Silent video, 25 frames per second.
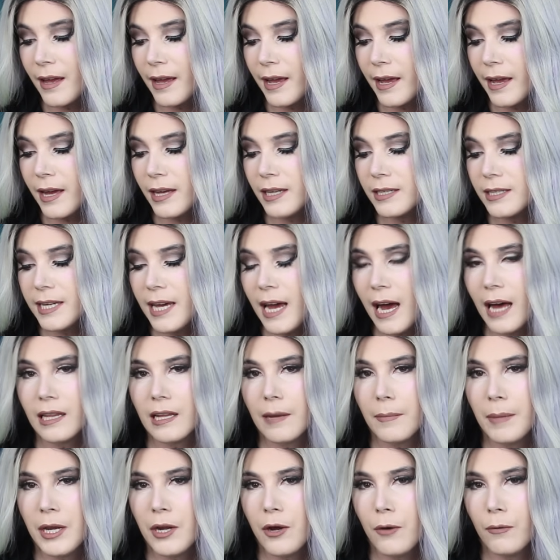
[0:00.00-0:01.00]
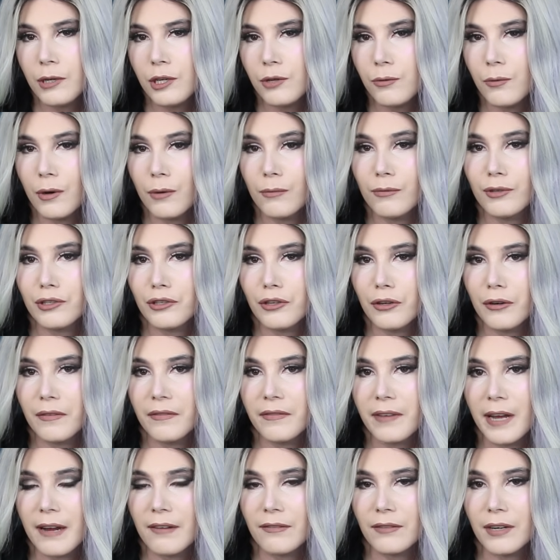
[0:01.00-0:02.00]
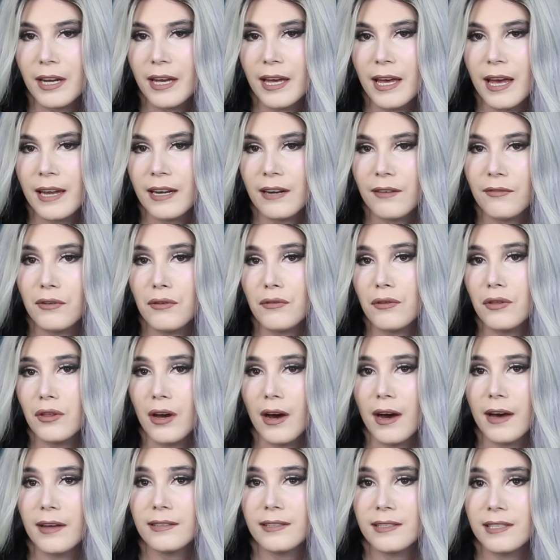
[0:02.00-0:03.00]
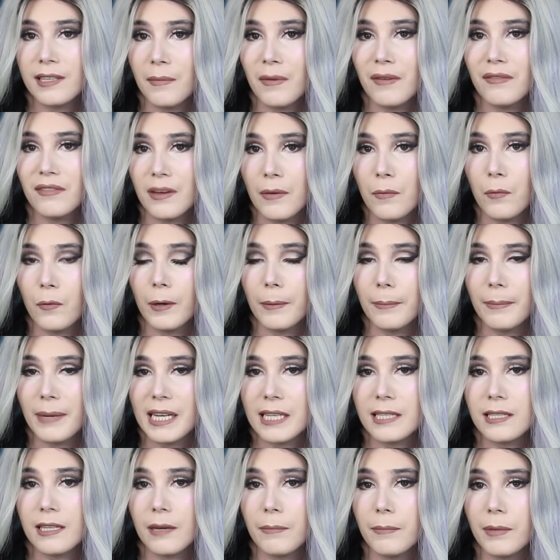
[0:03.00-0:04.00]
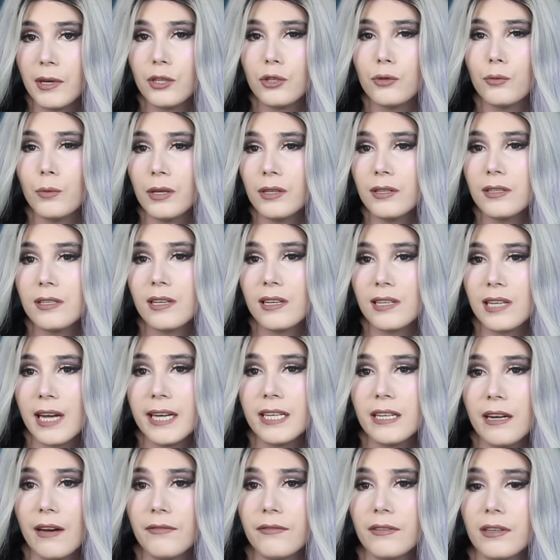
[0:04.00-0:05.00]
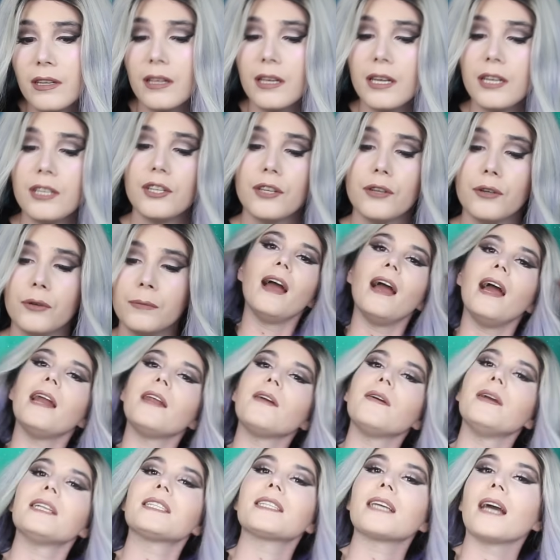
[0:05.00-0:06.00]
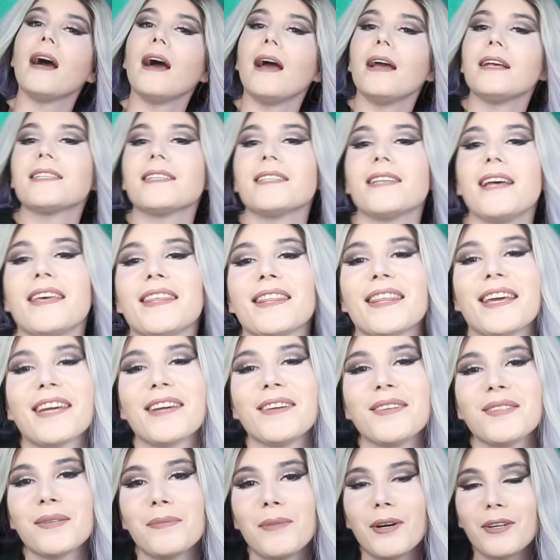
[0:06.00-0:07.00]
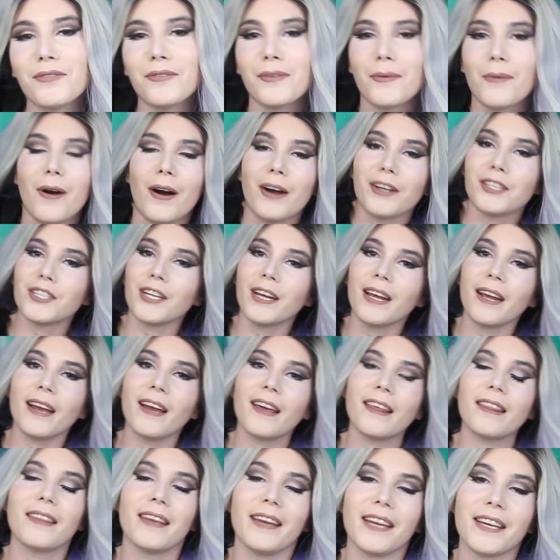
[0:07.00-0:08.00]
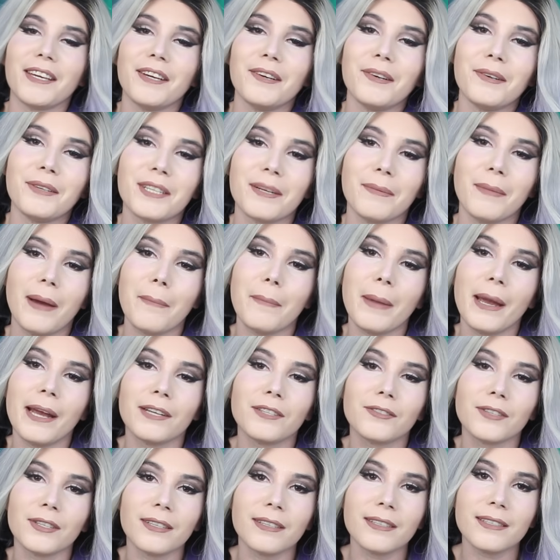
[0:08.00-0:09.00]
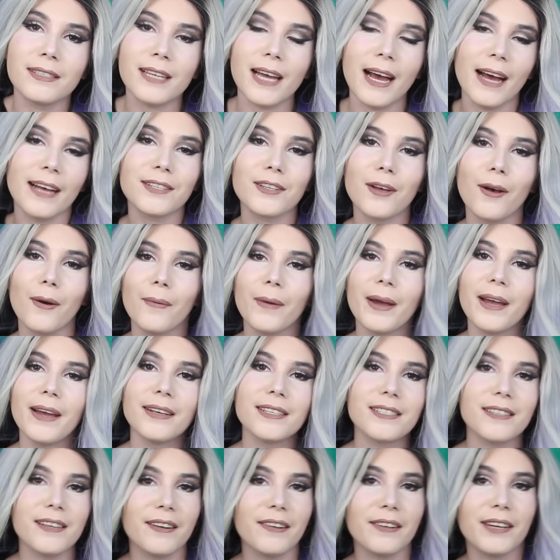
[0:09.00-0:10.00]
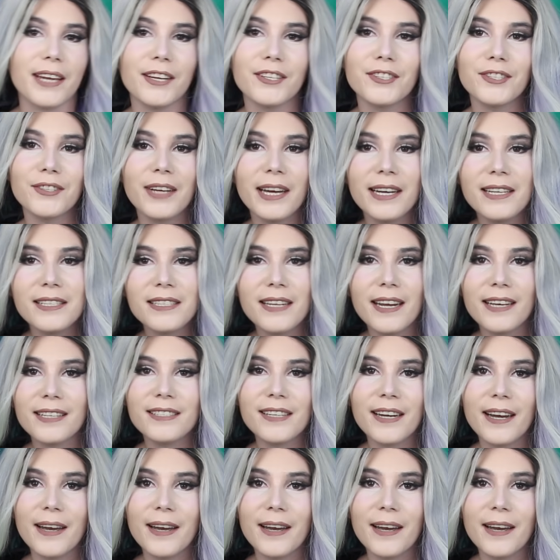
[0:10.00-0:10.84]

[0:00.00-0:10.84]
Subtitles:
And yeah, let me know which one was your favorite and if you thought some of them were basic bitch ones, because I definitely do. Anyways, guys, thank you so much for watching. Thank you to my patrons, as always, and I'll catch you guys next